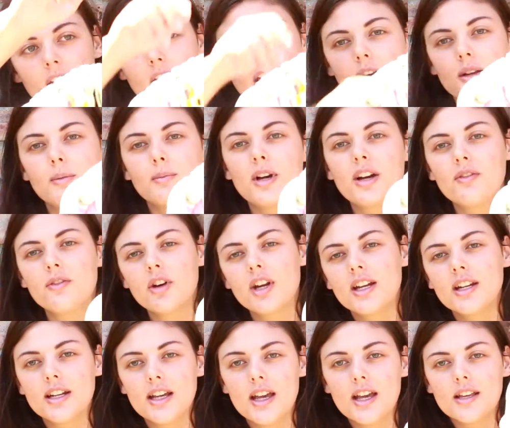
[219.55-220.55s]
And my
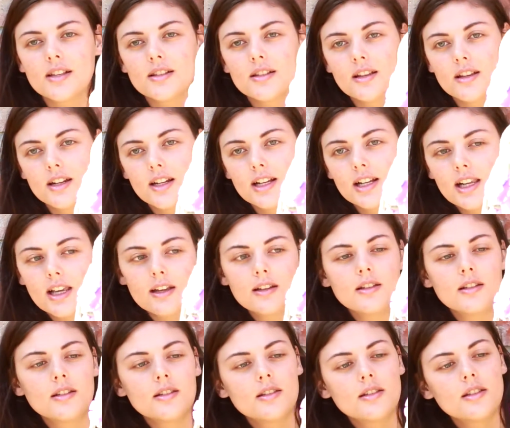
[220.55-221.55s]
friend has an
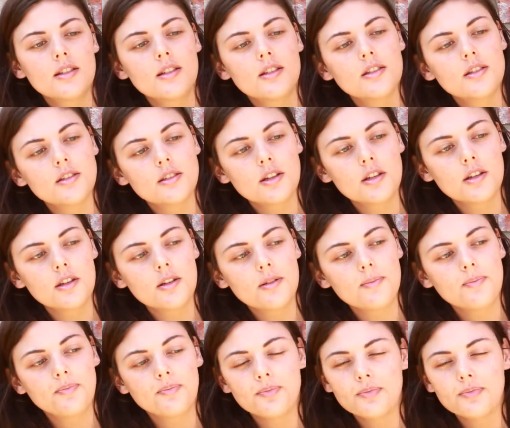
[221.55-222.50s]
eclectus, so